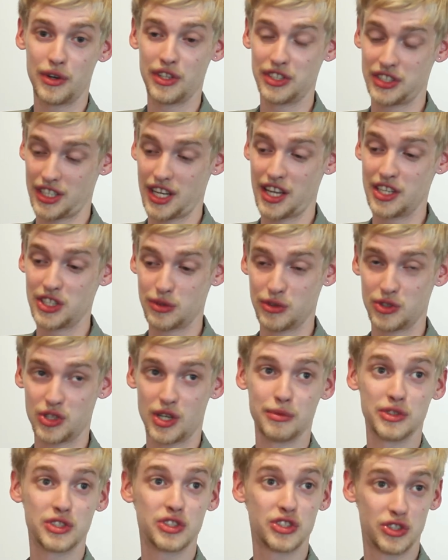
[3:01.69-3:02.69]
I wanted to get into a
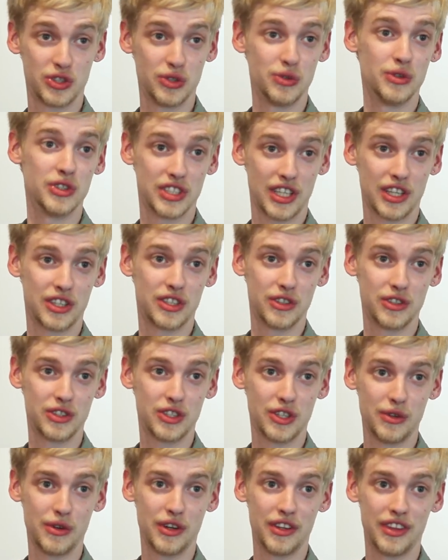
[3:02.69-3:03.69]
job as soon as I
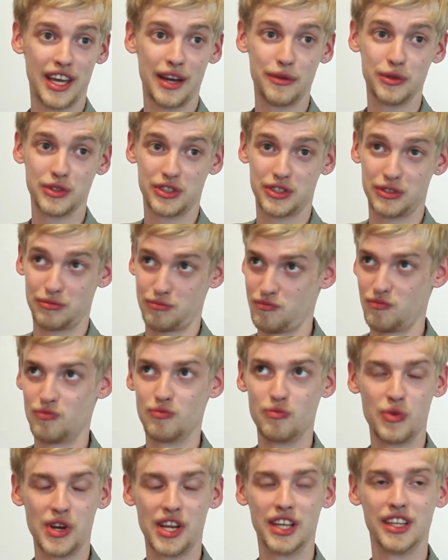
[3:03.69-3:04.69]
could do, and that was
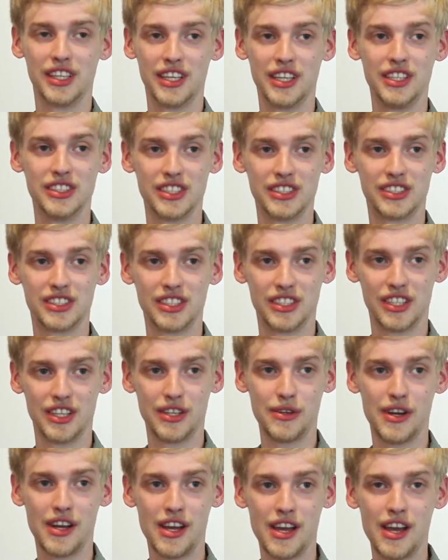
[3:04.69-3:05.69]
really easy yeah. to
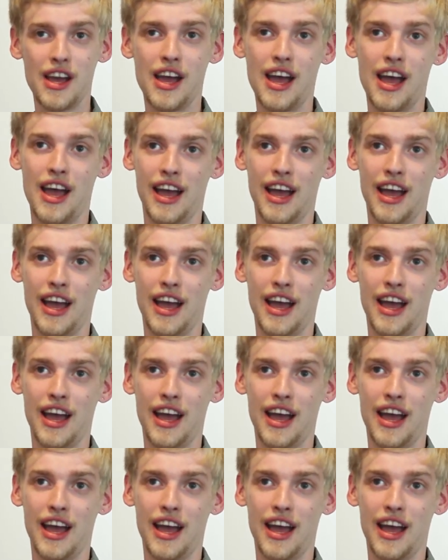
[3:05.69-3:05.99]
do. Yeah.